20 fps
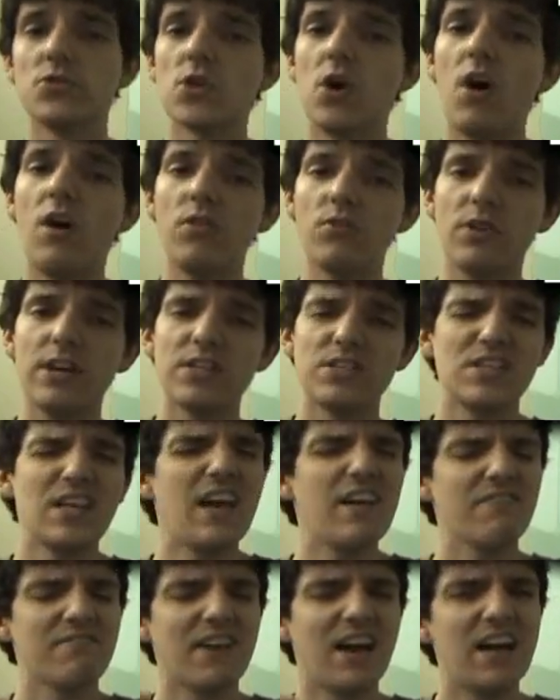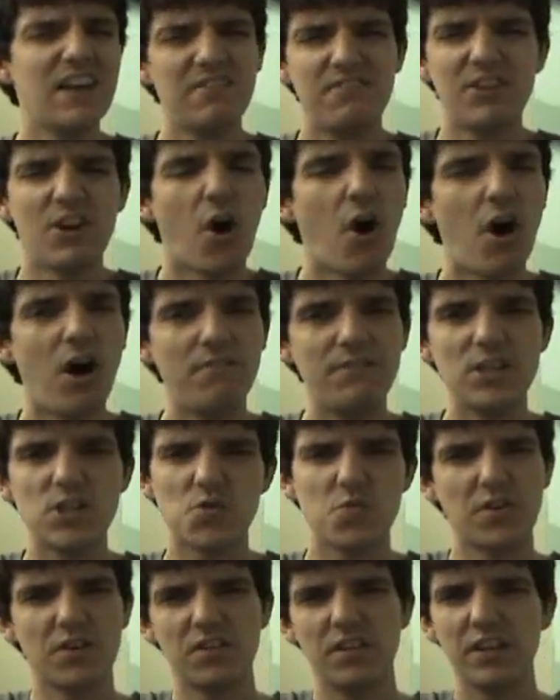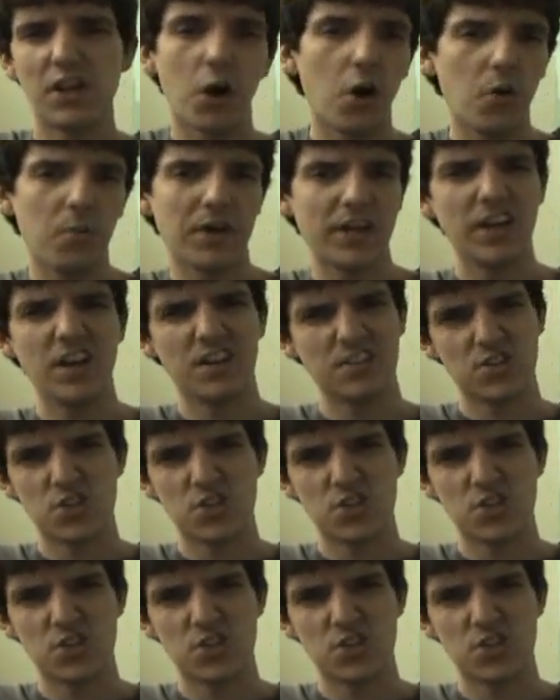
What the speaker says: All the rest have kind of an obvious winner, like, oh my god,